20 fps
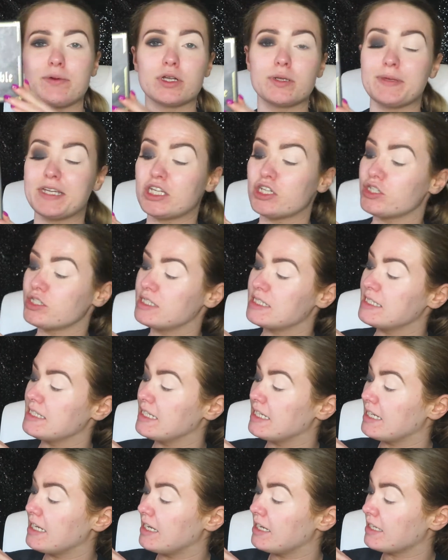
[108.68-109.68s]
I'm going to be using
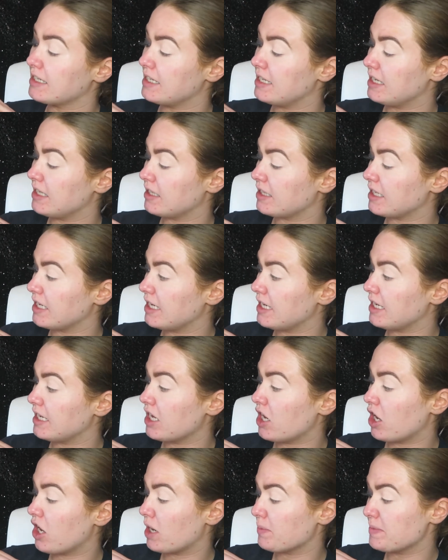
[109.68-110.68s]
the
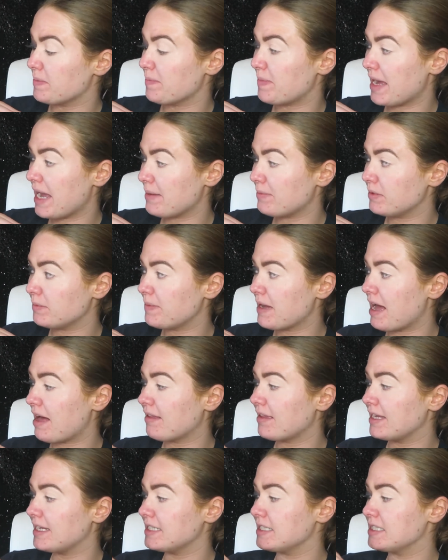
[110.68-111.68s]
Keeley Urban Bagel
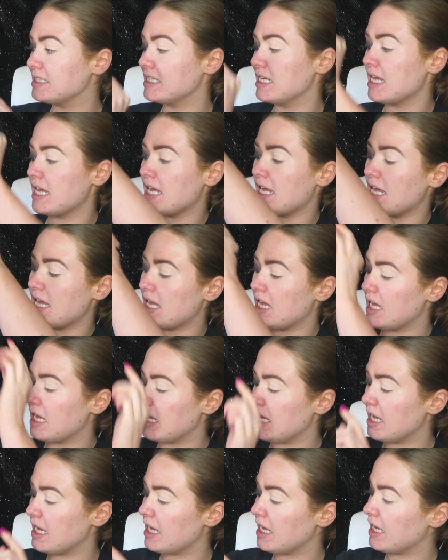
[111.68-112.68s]
palette.
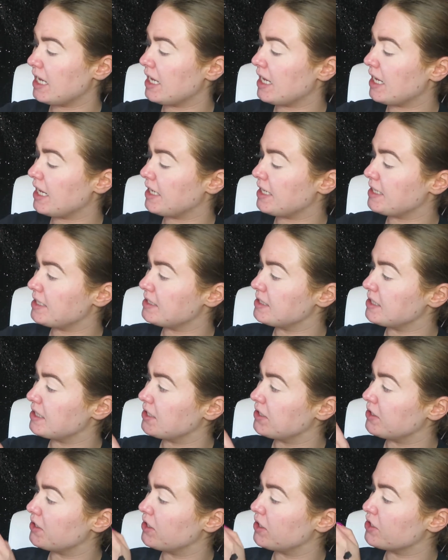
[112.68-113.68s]
It is
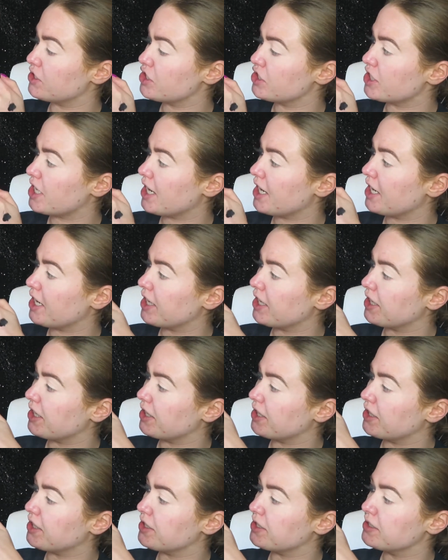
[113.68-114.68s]
in the
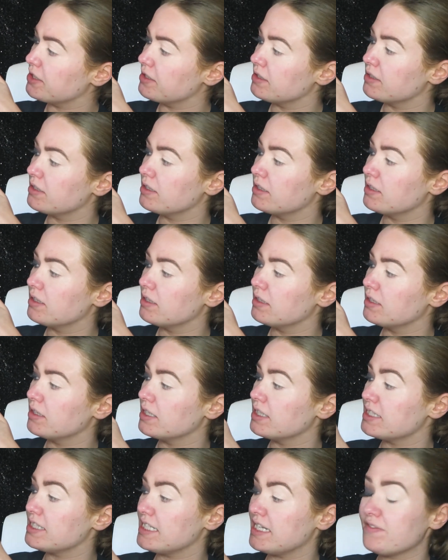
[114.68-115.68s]
shade
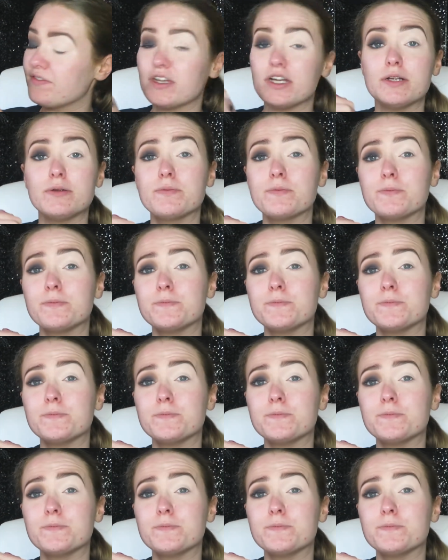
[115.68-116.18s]
Saviour,